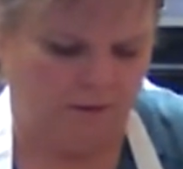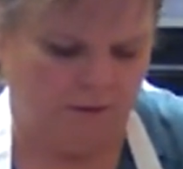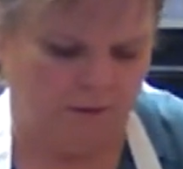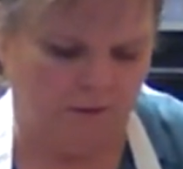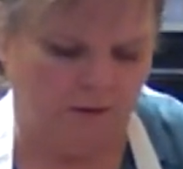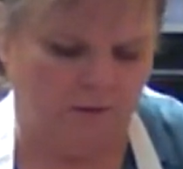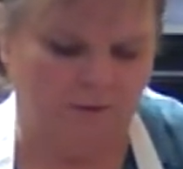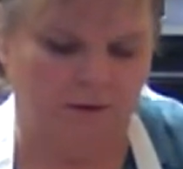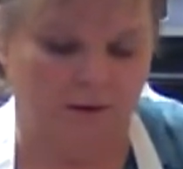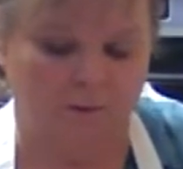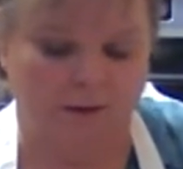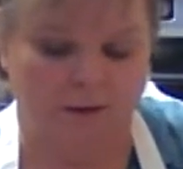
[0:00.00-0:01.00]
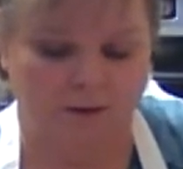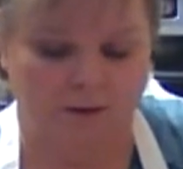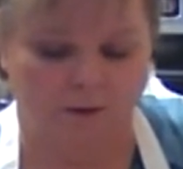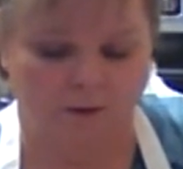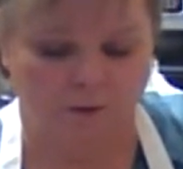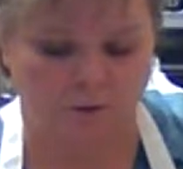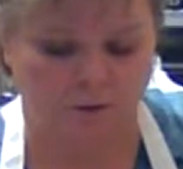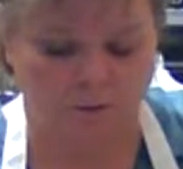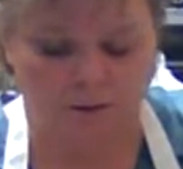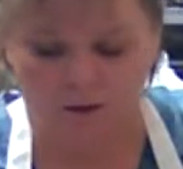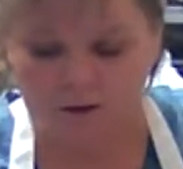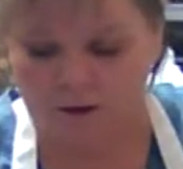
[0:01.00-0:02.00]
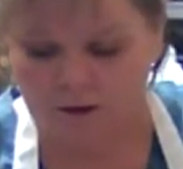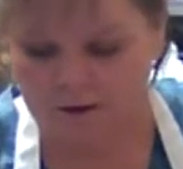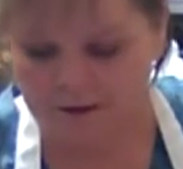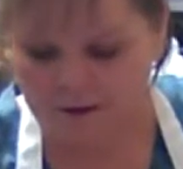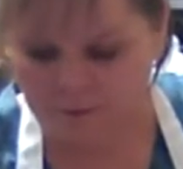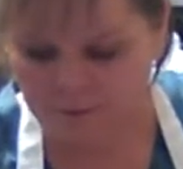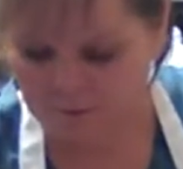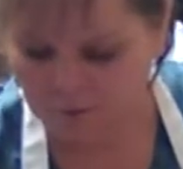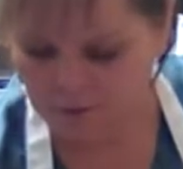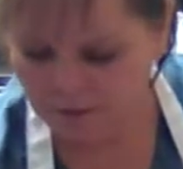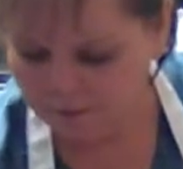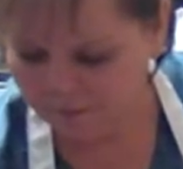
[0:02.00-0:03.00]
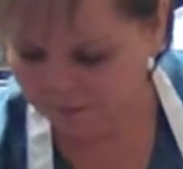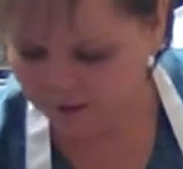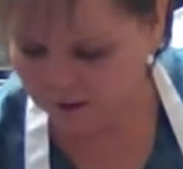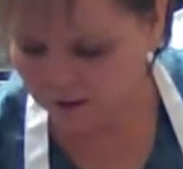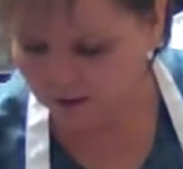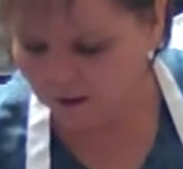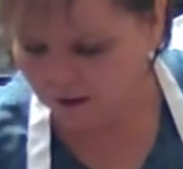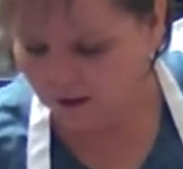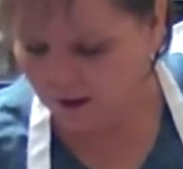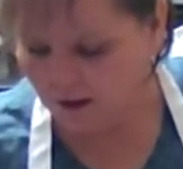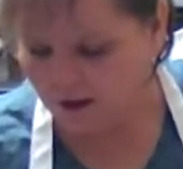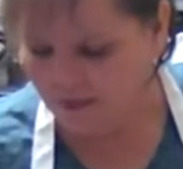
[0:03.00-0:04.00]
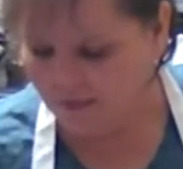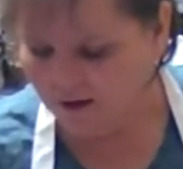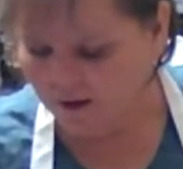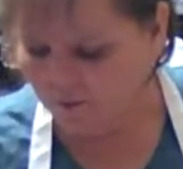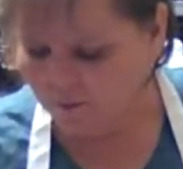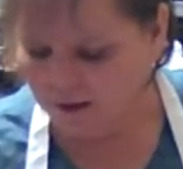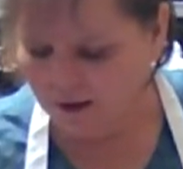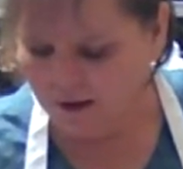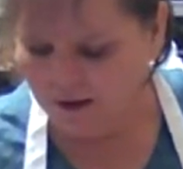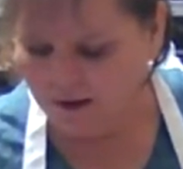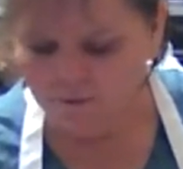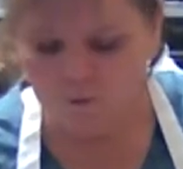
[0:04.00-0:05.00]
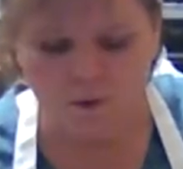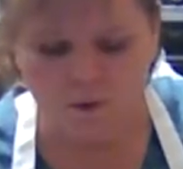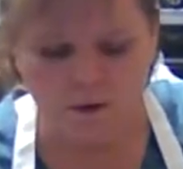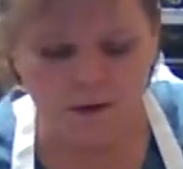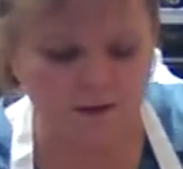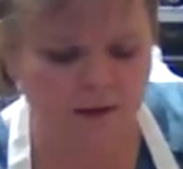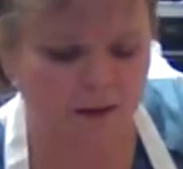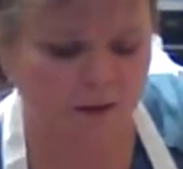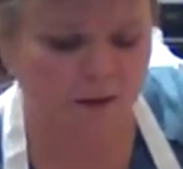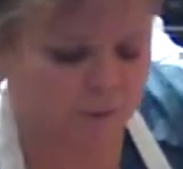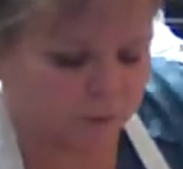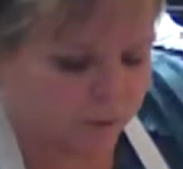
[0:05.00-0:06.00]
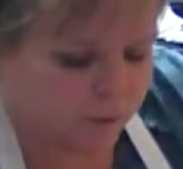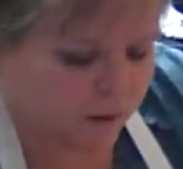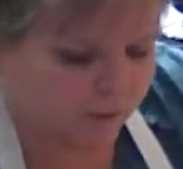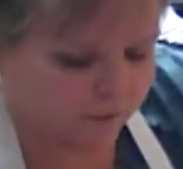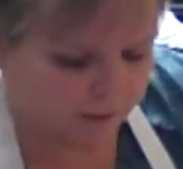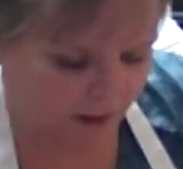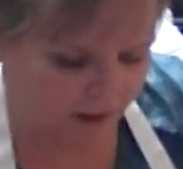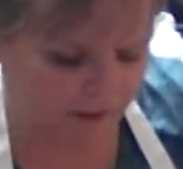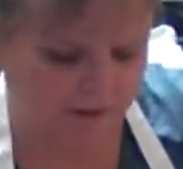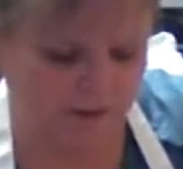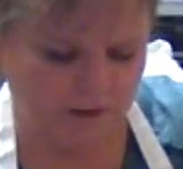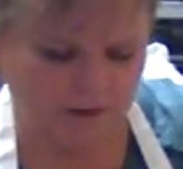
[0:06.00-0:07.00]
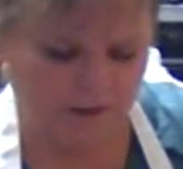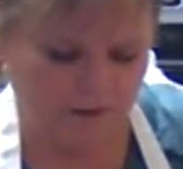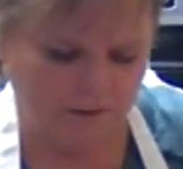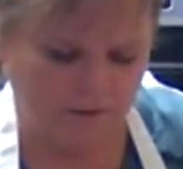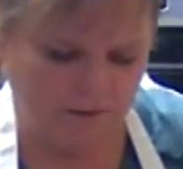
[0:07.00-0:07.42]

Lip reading: Y'all have seen me do the minced garlic thing before. And then we have 1 tablespoon of Italian seasoning.